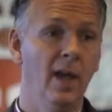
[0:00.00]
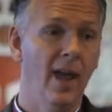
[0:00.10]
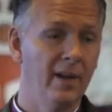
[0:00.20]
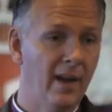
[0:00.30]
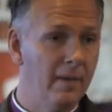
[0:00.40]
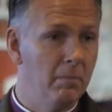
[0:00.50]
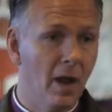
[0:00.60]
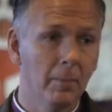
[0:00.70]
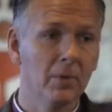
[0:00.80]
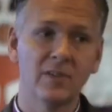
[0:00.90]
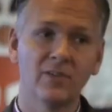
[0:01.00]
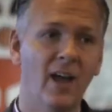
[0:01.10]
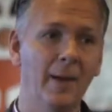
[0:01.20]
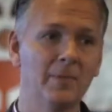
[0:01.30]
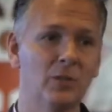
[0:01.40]
And, and numbers of
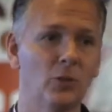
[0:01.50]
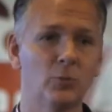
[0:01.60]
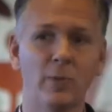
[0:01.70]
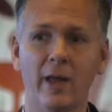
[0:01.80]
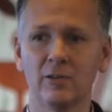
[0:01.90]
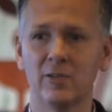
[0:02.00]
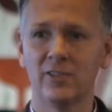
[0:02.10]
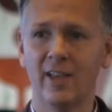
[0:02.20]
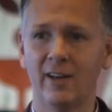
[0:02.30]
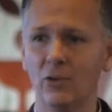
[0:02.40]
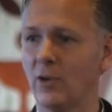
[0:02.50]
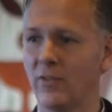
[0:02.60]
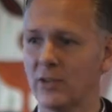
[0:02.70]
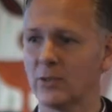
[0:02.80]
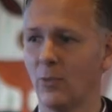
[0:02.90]
times the church planners have said, You
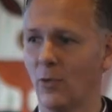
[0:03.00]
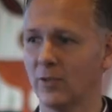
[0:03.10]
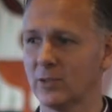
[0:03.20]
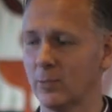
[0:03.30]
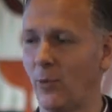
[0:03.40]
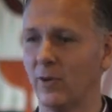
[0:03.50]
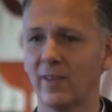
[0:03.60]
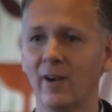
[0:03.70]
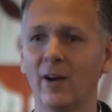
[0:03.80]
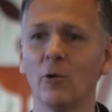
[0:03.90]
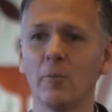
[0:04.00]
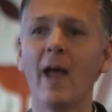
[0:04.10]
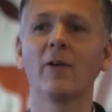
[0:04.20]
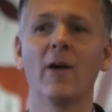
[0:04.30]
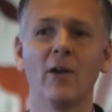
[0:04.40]
give us more support than our own
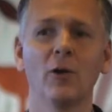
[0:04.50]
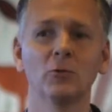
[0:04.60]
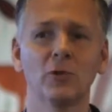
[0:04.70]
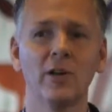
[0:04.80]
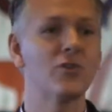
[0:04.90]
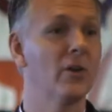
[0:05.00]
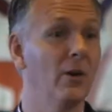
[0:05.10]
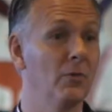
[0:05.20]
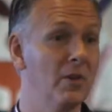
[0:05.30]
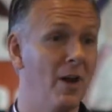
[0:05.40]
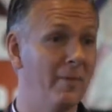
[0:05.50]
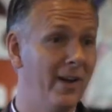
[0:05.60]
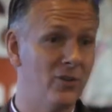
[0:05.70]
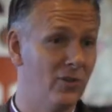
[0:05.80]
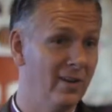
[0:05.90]
background, our own tradition, our own
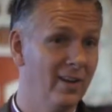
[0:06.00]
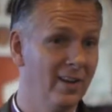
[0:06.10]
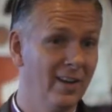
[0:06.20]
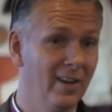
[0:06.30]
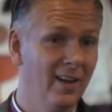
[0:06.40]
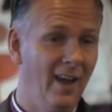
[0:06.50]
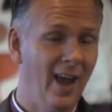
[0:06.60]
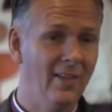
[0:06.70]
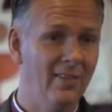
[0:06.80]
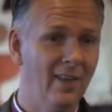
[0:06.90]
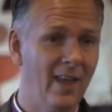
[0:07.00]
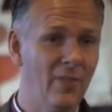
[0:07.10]
denomination. And,